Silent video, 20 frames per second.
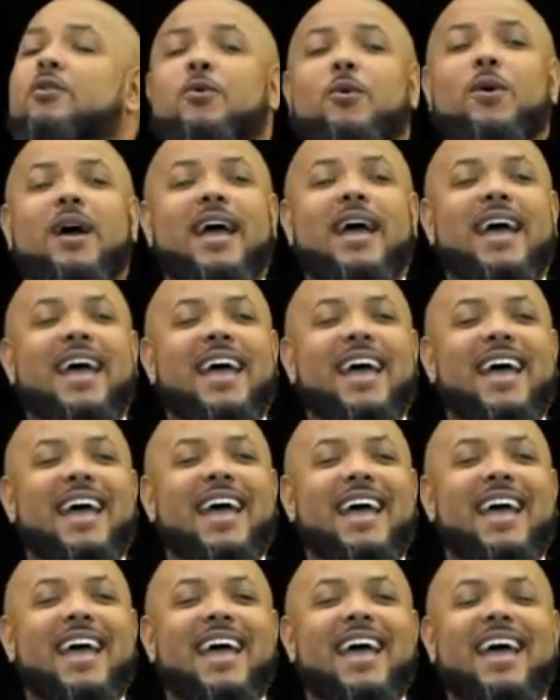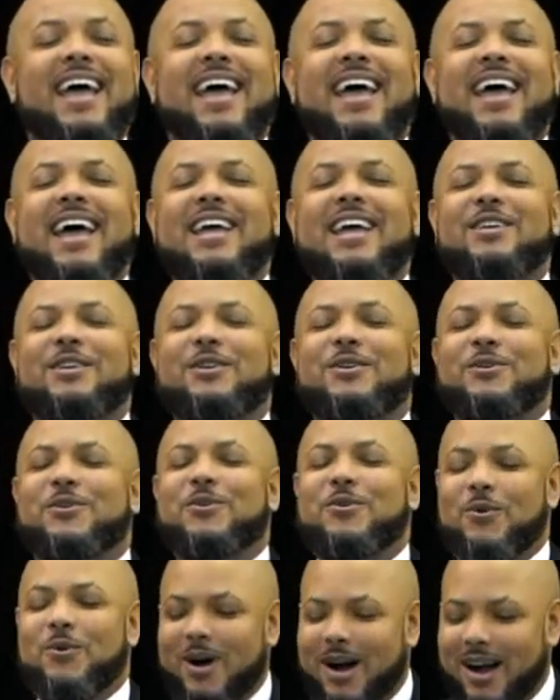where
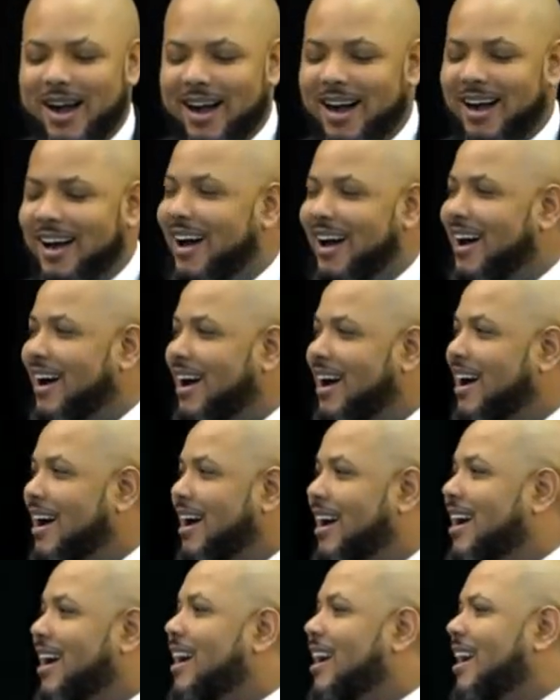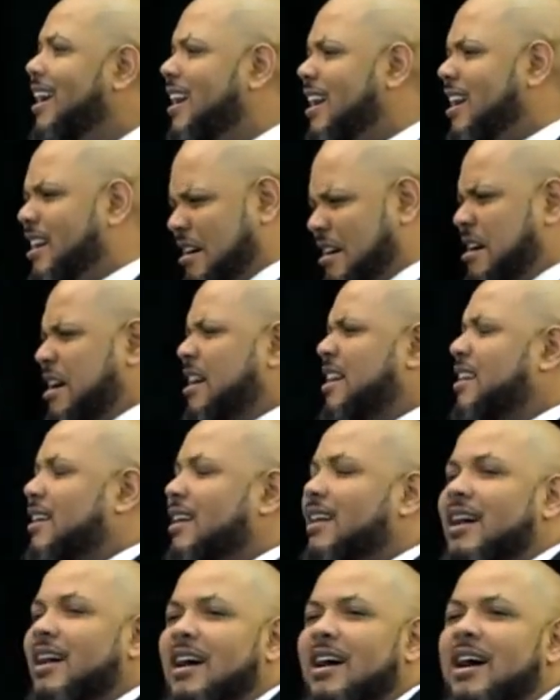you are.
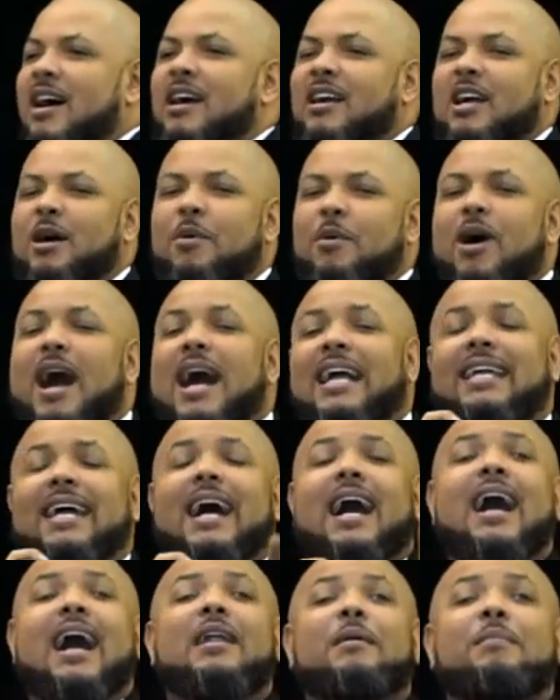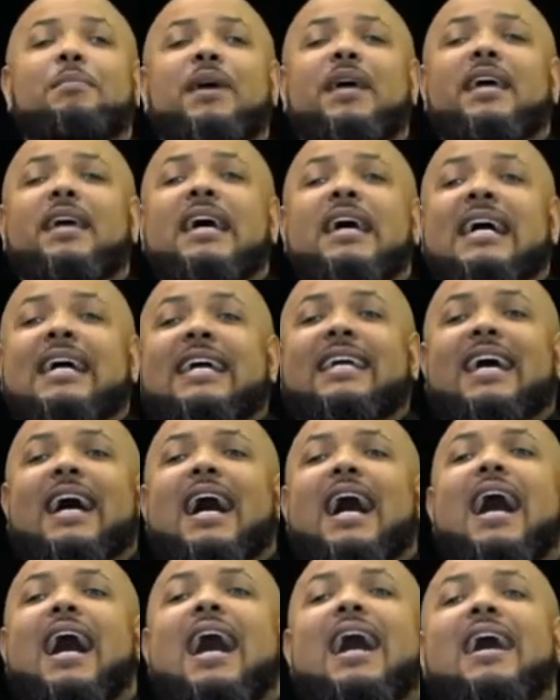Come on, I gotta be,
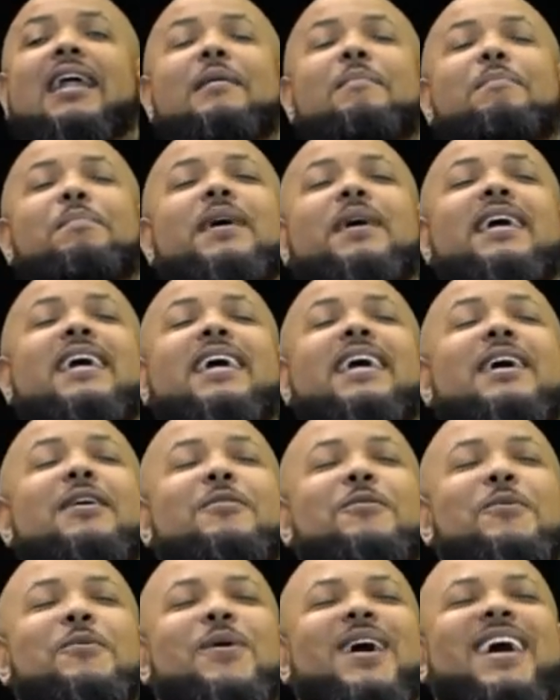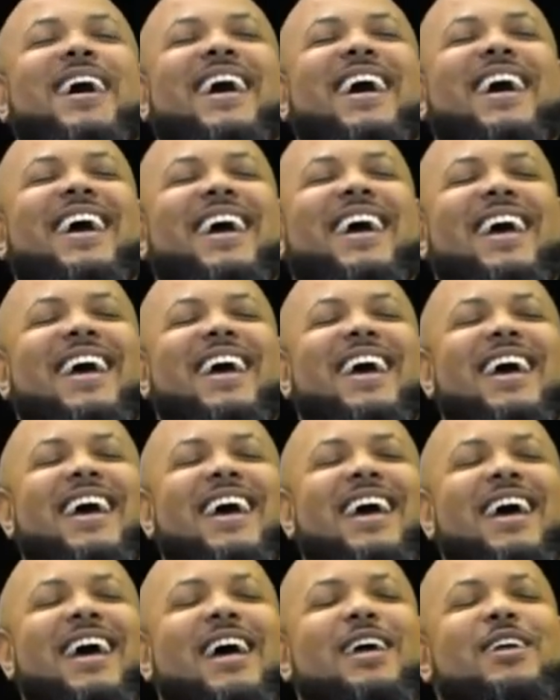gotta be
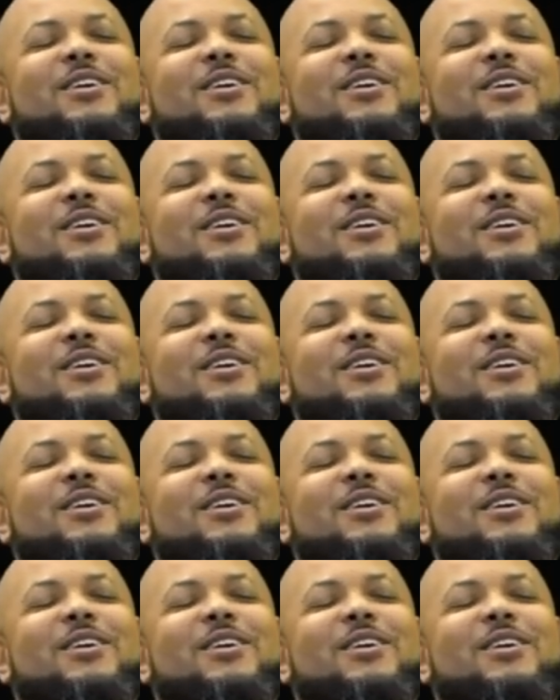where